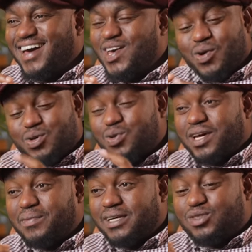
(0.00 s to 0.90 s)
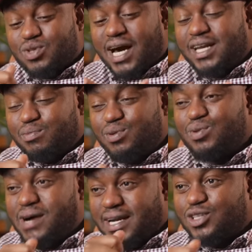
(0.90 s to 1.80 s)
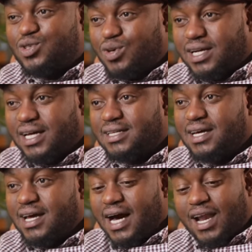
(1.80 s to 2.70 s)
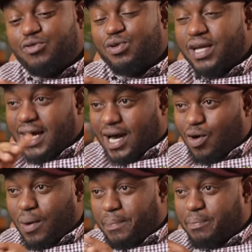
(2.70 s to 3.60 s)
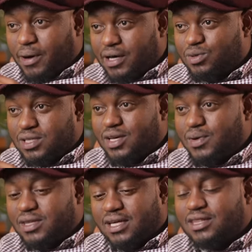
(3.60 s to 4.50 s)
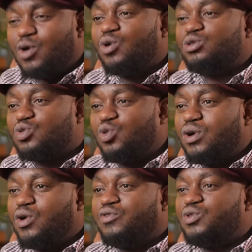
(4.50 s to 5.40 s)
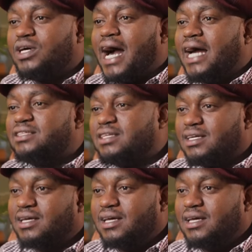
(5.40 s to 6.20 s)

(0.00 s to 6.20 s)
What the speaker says: Yogdu kibik sukari, blue band, and chocolate. Alafu na yaka kwa paper. You see the old school way of doing icing.